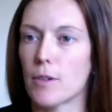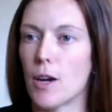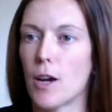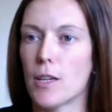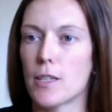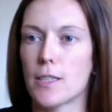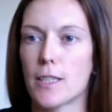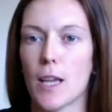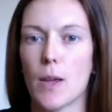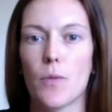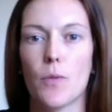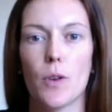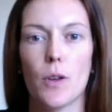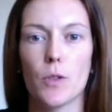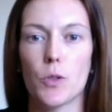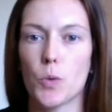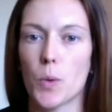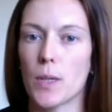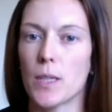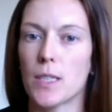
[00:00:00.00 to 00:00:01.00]
a scheme for like
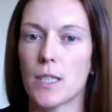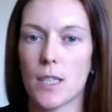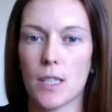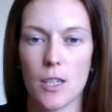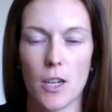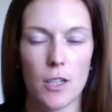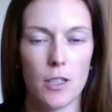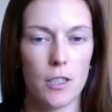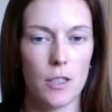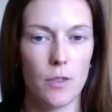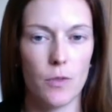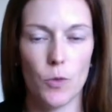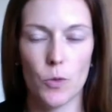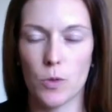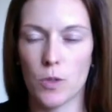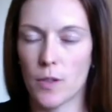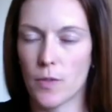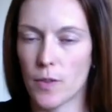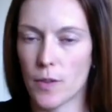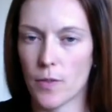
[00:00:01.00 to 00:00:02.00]
20, 30,
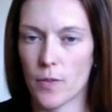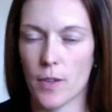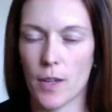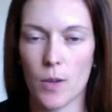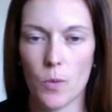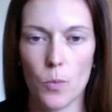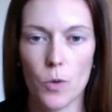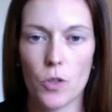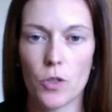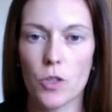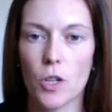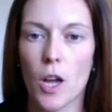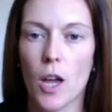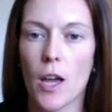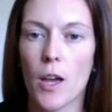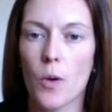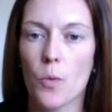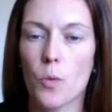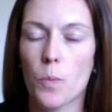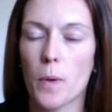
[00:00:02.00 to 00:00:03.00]
40, 50, which
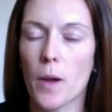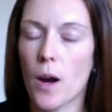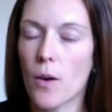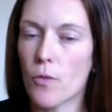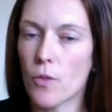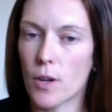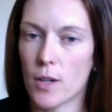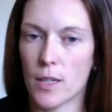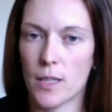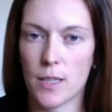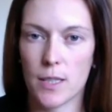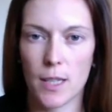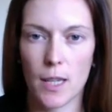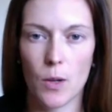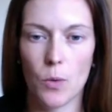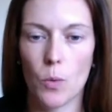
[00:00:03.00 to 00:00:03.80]
would be unrealistic.